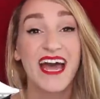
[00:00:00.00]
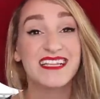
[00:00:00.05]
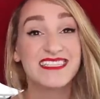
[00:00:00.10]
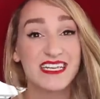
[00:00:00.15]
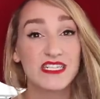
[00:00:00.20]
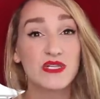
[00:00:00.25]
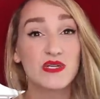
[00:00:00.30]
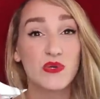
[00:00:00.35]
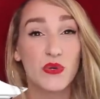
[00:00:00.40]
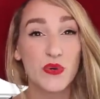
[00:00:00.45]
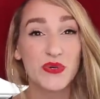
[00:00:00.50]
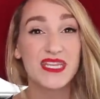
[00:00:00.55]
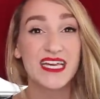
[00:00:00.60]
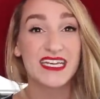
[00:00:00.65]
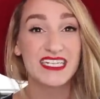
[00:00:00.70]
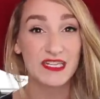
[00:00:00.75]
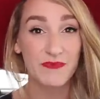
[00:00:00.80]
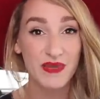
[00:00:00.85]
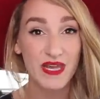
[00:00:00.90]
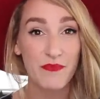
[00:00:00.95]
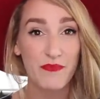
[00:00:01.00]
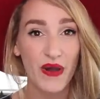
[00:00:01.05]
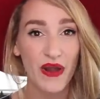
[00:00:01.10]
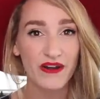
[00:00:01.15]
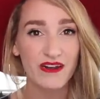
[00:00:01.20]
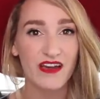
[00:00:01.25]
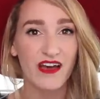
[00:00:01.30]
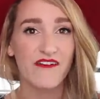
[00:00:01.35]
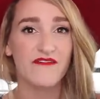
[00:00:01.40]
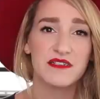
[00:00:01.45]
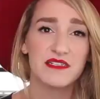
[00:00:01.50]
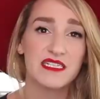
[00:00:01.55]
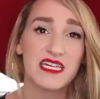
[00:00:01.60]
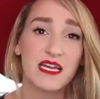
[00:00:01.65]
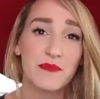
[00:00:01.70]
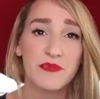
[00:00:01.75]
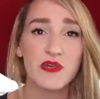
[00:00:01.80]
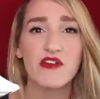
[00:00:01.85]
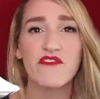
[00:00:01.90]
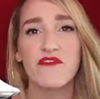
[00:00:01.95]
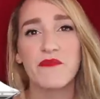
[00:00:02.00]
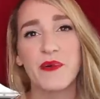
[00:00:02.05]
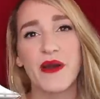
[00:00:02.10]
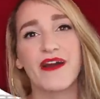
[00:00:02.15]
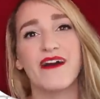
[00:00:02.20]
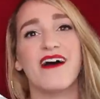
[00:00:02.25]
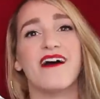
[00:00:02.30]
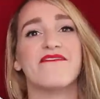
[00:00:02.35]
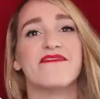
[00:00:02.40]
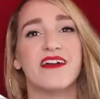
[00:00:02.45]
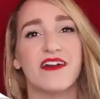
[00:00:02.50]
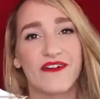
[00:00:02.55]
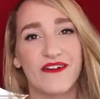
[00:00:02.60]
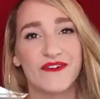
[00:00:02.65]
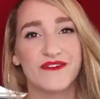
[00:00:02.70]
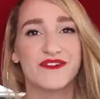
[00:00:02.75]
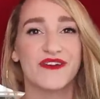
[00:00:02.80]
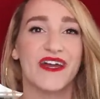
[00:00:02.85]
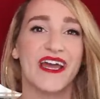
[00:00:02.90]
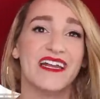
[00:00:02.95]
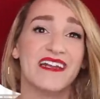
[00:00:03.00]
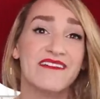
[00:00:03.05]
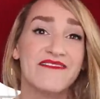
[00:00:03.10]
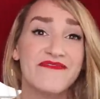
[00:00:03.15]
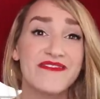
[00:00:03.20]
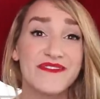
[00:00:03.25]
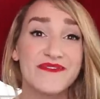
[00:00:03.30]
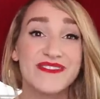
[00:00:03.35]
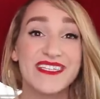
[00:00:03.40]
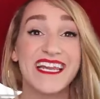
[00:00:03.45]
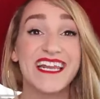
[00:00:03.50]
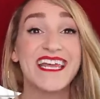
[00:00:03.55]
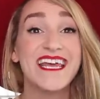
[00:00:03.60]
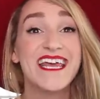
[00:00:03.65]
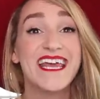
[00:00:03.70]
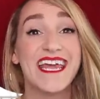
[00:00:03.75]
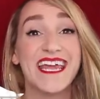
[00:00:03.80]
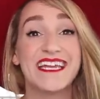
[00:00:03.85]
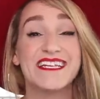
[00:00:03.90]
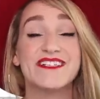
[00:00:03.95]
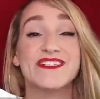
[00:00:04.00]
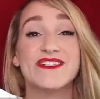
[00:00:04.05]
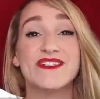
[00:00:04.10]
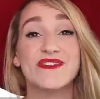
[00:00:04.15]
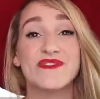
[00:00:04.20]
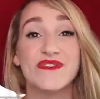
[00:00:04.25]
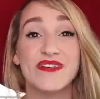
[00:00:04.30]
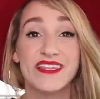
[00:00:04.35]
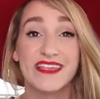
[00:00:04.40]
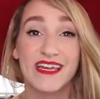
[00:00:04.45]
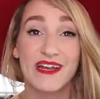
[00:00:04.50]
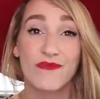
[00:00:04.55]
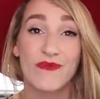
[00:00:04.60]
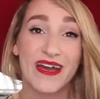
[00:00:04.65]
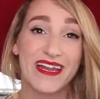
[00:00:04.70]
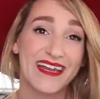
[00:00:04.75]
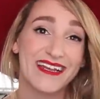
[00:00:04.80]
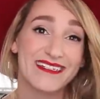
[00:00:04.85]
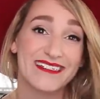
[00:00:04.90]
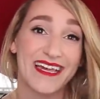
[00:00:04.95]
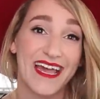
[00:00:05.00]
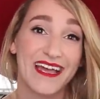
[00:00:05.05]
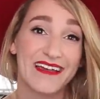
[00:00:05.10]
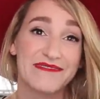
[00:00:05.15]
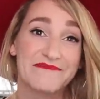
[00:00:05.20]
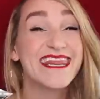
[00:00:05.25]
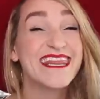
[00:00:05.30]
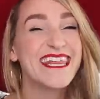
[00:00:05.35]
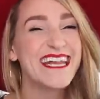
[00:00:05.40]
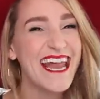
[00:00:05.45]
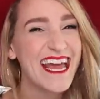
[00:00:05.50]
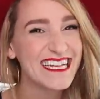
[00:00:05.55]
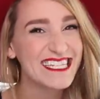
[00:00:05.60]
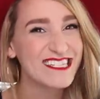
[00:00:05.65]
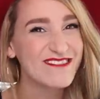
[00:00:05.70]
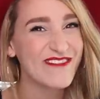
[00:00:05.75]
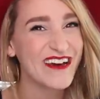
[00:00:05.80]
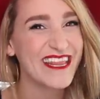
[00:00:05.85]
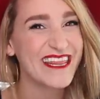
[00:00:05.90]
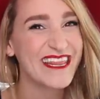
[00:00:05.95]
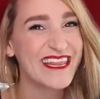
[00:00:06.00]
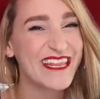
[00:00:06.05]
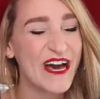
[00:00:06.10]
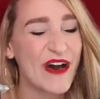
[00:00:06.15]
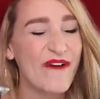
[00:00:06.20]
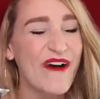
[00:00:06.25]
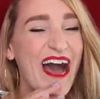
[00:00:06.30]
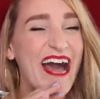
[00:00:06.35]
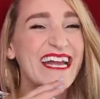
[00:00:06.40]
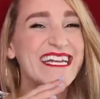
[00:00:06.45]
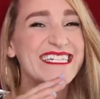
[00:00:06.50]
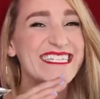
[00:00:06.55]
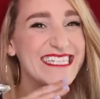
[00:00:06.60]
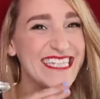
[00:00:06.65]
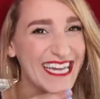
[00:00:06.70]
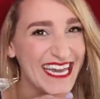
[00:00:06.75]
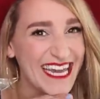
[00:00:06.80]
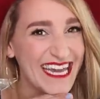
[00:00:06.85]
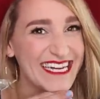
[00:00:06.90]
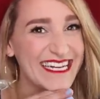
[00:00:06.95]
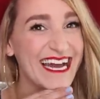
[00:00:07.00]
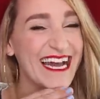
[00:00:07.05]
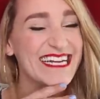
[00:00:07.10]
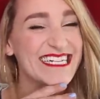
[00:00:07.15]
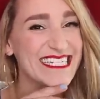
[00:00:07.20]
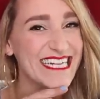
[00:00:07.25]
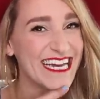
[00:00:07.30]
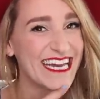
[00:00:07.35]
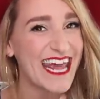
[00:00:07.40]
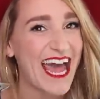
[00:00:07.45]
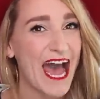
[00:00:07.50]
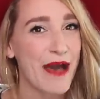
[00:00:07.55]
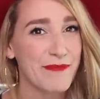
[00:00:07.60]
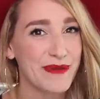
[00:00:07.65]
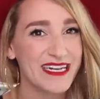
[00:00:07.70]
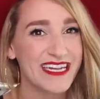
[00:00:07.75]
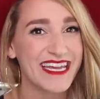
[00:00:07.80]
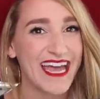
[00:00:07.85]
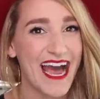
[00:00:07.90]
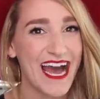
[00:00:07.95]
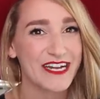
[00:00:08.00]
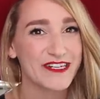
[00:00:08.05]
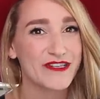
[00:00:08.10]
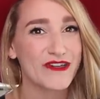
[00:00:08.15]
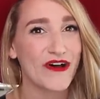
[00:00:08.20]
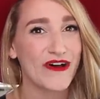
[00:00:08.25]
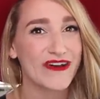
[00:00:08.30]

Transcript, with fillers: and such a cool thing to be a part of, to take a beautiful part of their culture and infuse it into their wedding day. The next one, though, I did happen to catch